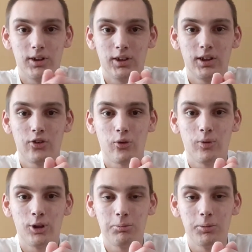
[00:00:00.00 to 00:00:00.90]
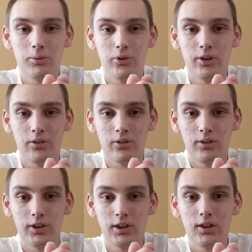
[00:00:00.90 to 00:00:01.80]
it gets a lot of people down there,
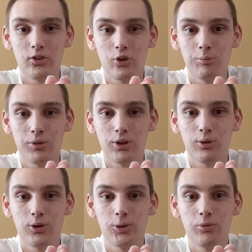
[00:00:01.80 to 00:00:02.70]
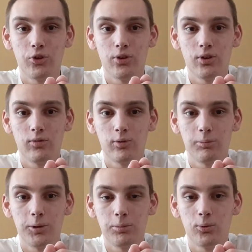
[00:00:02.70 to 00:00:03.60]
and they got some nightclubs there for
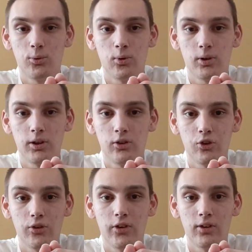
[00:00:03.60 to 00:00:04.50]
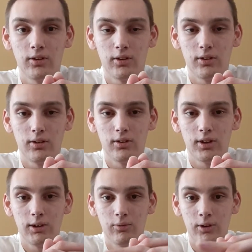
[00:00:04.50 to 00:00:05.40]
people who are into the
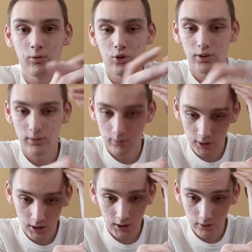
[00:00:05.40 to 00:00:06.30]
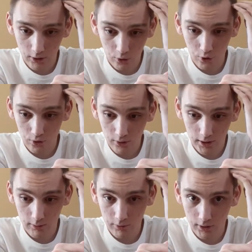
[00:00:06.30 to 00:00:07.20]
nightlife stuff. They also do
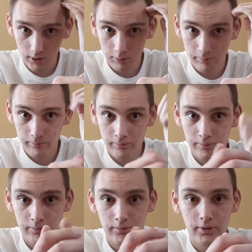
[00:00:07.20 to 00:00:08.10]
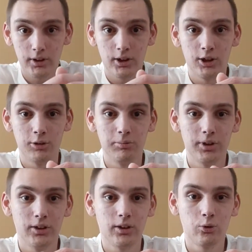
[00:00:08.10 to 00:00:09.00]
have a
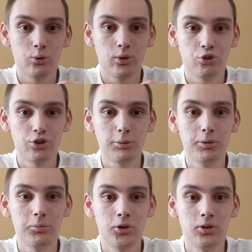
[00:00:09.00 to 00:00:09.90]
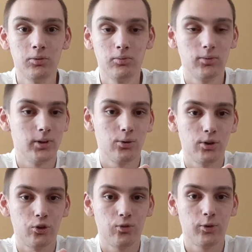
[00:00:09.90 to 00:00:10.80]
an outdoor shopping mall right
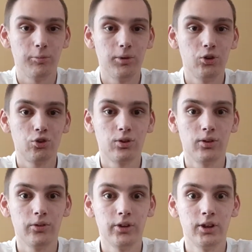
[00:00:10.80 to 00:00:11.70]
across from the beach called